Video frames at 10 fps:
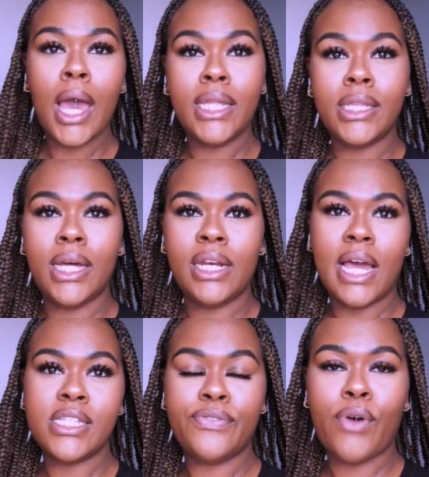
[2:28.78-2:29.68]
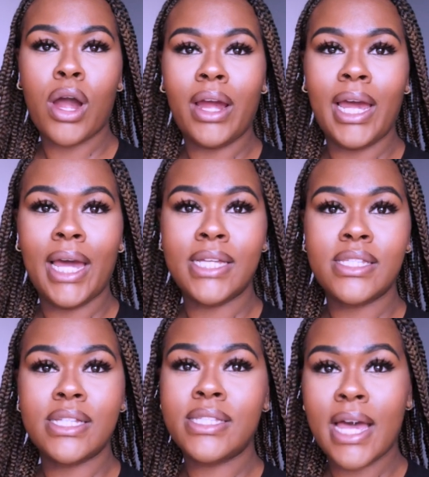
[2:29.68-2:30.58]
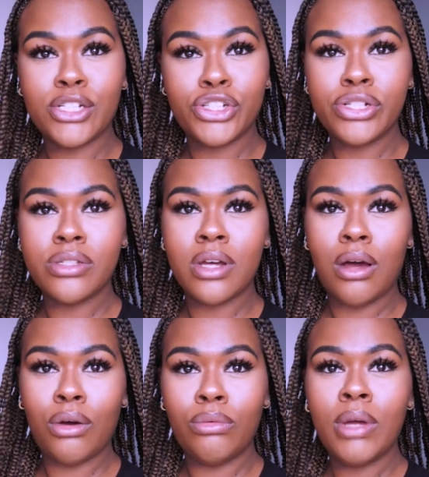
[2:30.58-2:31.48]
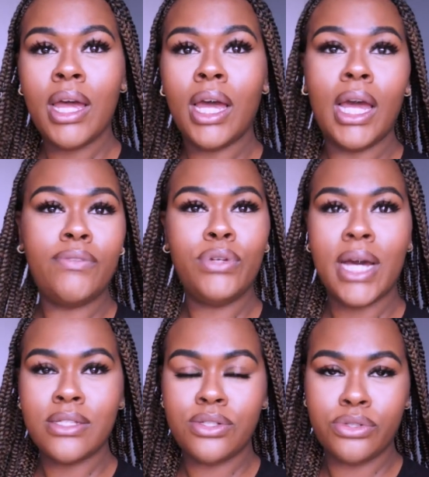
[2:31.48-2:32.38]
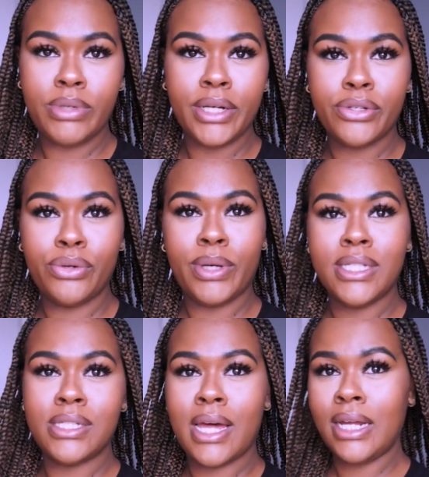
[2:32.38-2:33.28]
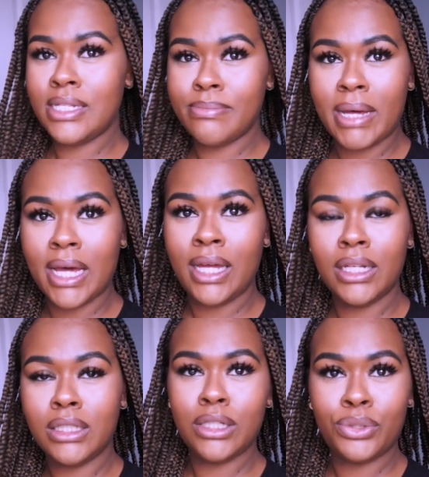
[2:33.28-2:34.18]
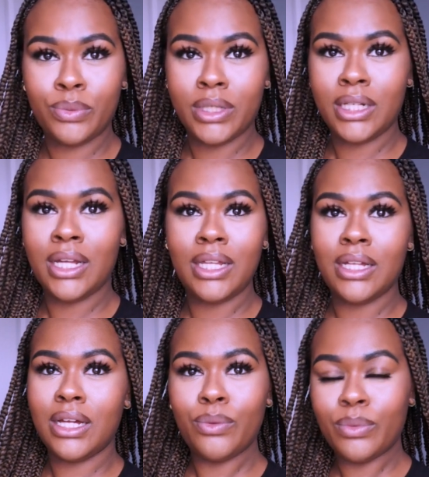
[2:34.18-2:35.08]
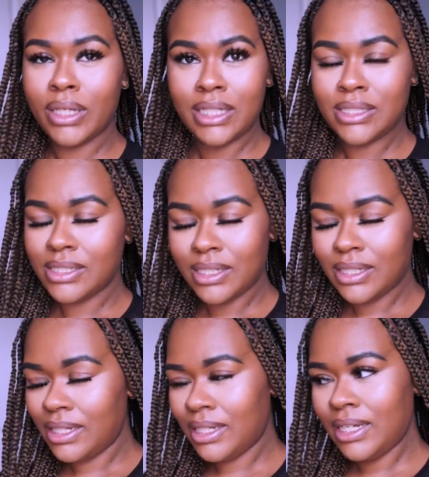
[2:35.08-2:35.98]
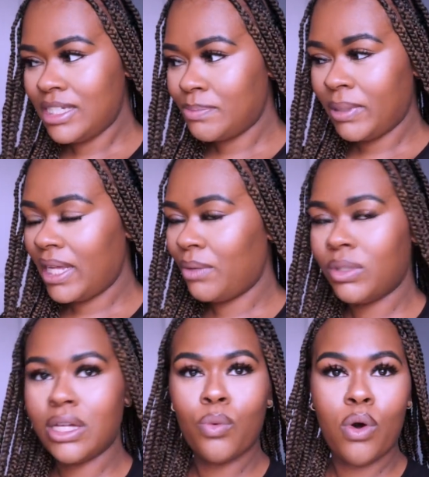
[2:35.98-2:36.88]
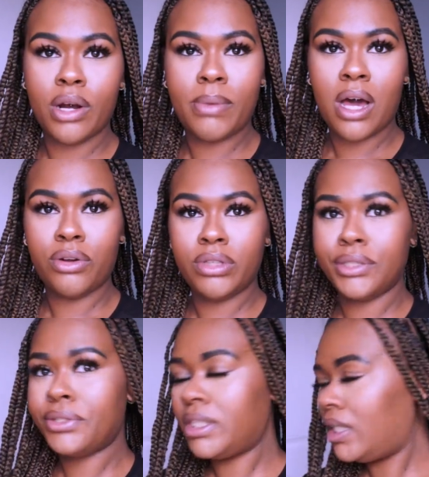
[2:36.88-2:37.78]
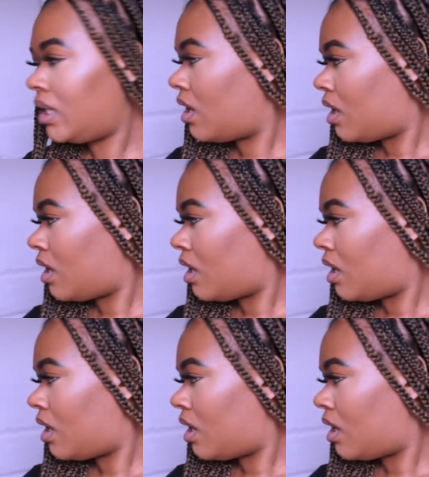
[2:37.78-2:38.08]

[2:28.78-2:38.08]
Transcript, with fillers: and then as far as textures go if you guys do hear noise that is my little one he's he's playing with a water bottle literally